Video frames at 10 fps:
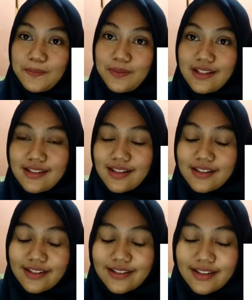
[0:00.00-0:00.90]
please
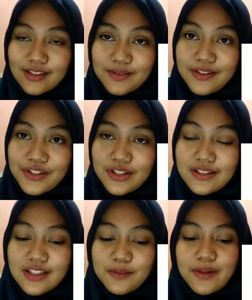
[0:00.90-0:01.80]
answer these
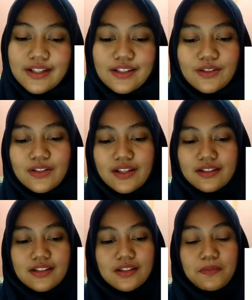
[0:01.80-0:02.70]
questions, my students,